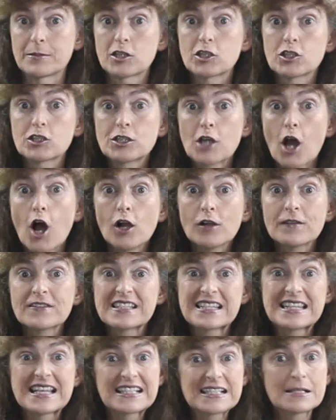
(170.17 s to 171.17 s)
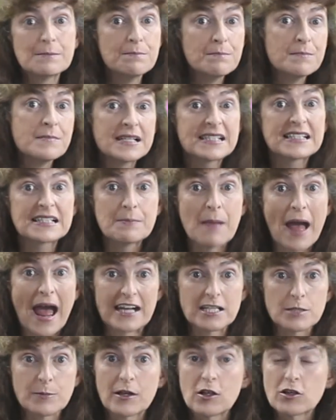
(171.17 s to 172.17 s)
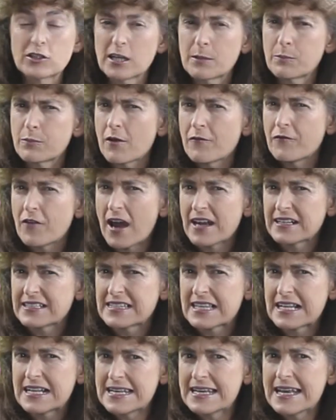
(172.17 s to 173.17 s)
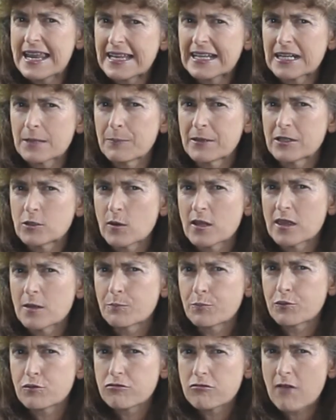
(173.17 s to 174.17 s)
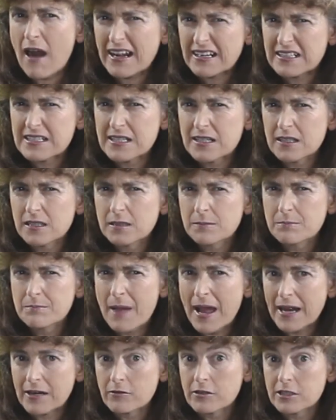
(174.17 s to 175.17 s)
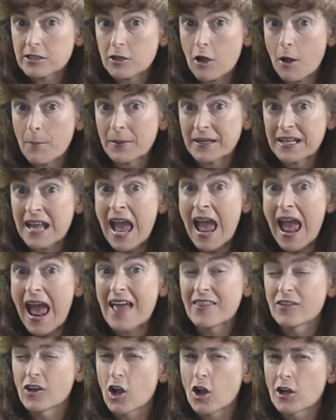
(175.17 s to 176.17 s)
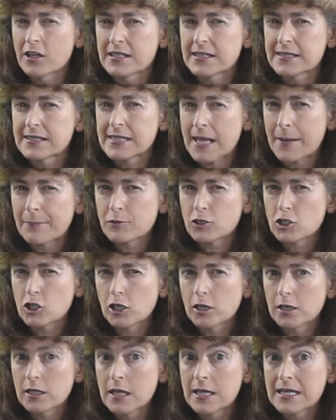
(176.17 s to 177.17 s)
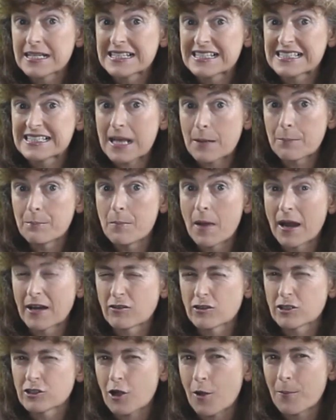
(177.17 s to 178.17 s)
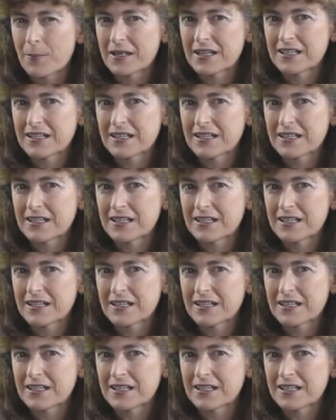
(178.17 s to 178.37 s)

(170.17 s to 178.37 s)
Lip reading: solves this mismatch because it provides the link between the practical macroscopic and the conceptual submicroscopic.